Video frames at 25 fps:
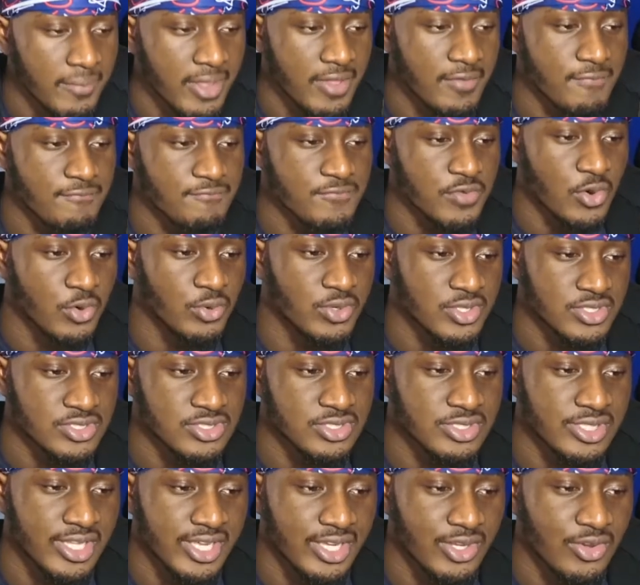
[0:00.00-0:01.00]
and
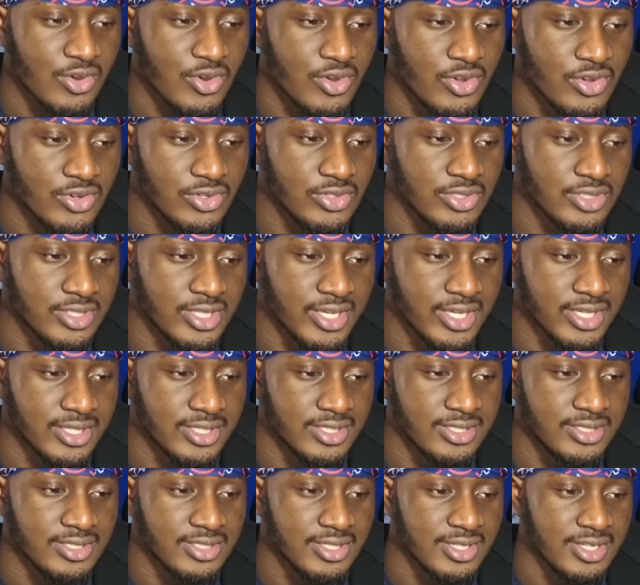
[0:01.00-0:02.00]
focus, like, on,
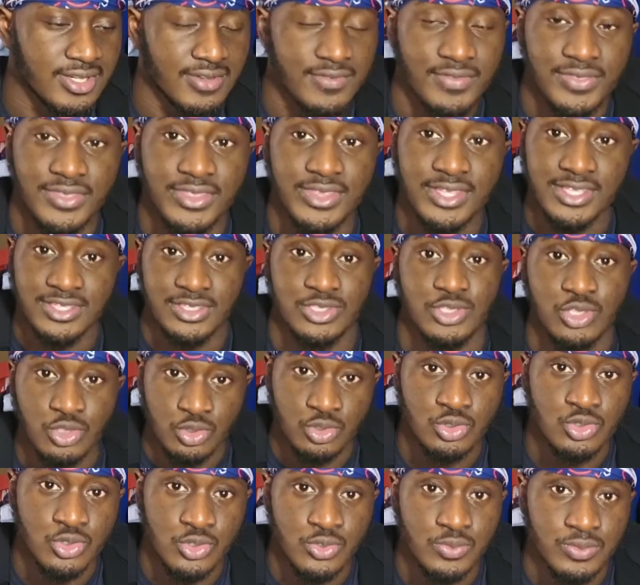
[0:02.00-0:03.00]
like, this
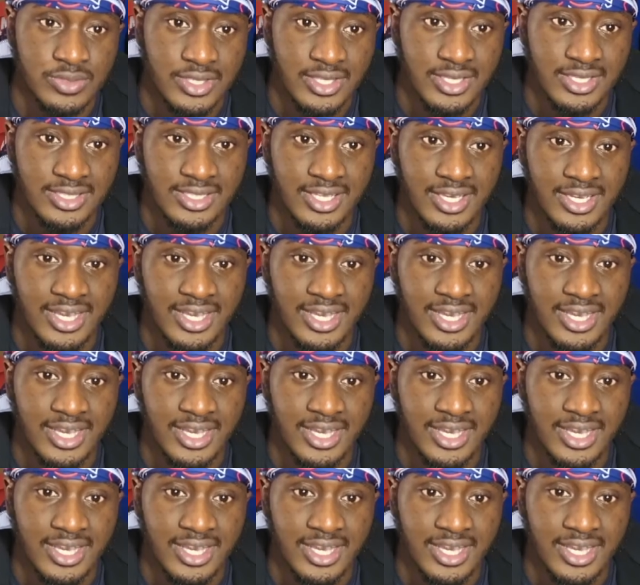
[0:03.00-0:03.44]
YouTube thing.